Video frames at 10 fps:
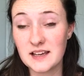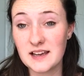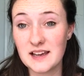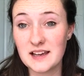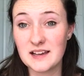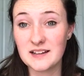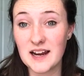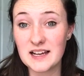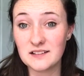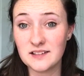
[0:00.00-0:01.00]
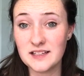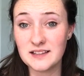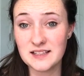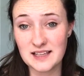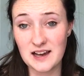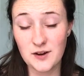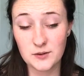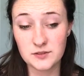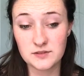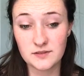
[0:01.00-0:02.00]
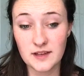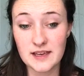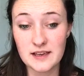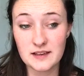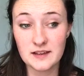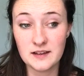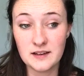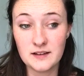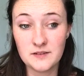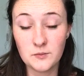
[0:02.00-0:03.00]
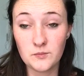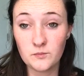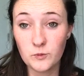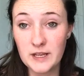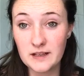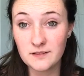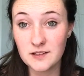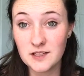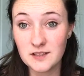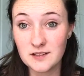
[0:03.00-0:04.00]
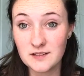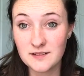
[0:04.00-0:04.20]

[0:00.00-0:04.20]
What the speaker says: and I clean this house like weekly,